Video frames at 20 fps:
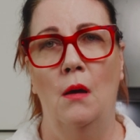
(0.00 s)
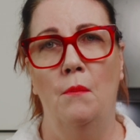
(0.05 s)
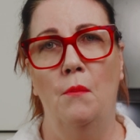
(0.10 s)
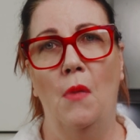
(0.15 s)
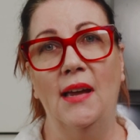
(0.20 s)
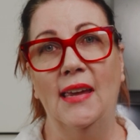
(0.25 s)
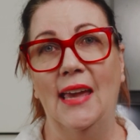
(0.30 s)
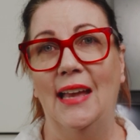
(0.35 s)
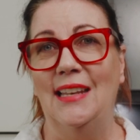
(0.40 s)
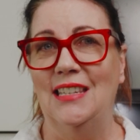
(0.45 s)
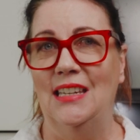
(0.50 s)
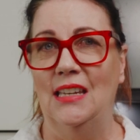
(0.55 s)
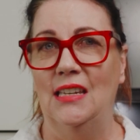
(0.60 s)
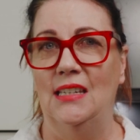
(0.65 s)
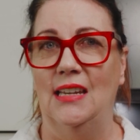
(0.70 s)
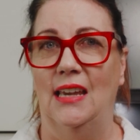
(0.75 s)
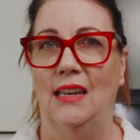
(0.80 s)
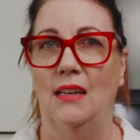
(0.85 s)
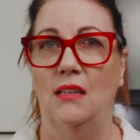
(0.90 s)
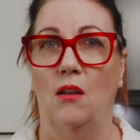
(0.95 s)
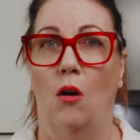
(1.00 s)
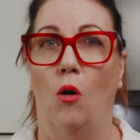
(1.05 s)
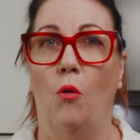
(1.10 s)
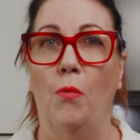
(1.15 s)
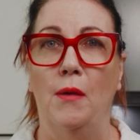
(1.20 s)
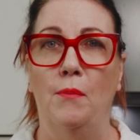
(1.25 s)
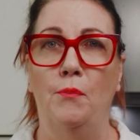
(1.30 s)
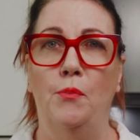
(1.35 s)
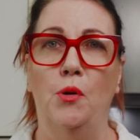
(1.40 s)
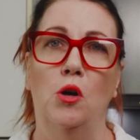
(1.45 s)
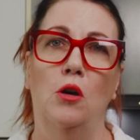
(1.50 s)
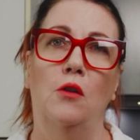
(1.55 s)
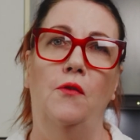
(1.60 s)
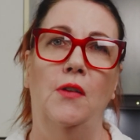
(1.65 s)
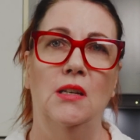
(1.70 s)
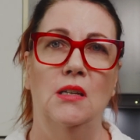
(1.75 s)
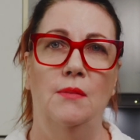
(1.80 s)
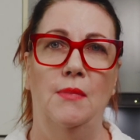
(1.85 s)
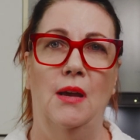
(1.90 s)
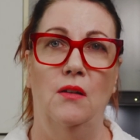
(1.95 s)
My cat's containers hold the
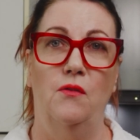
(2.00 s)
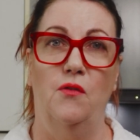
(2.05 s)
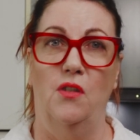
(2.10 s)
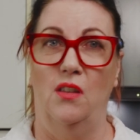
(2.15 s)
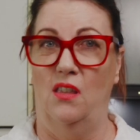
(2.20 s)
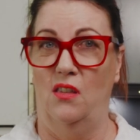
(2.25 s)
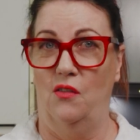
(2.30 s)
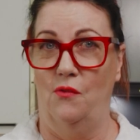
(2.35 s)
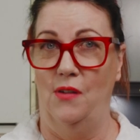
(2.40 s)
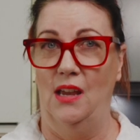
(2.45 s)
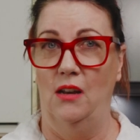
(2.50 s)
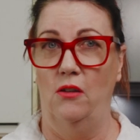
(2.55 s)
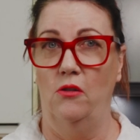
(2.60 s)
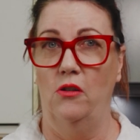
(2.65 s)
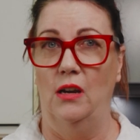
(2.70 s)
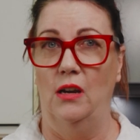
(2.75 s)
perfect amount for 300